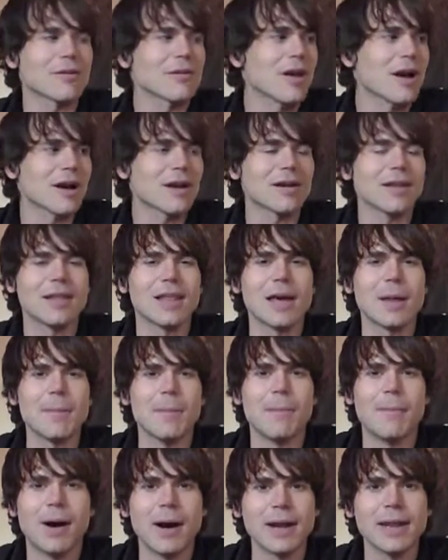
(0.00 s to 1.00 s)
They're not going to
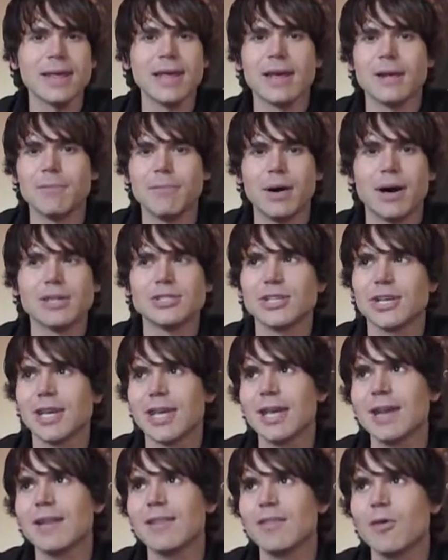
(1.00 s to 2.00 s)
let money and budget
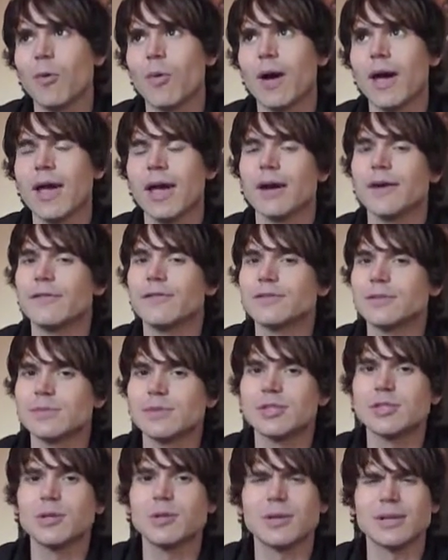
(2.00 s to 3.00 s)
get in the way of
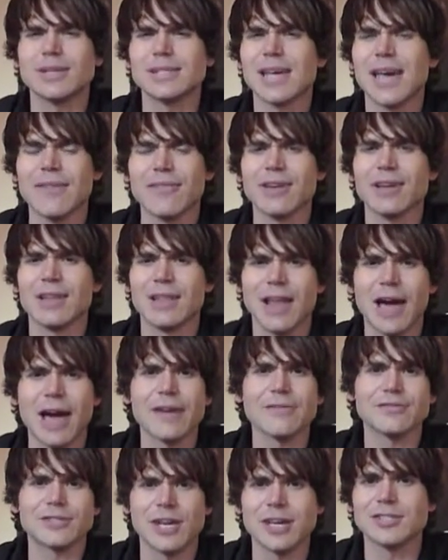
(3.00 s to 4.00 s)
some students having a
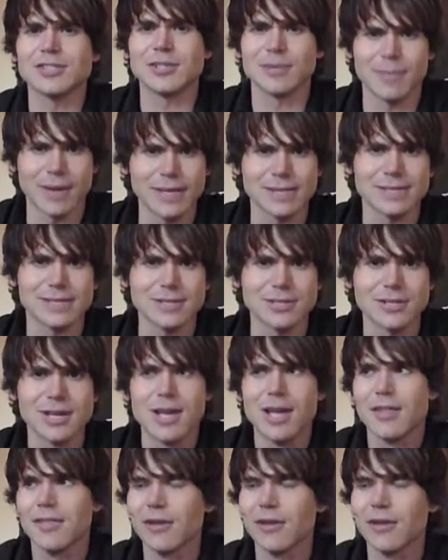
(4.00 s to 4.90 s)
life-changing message.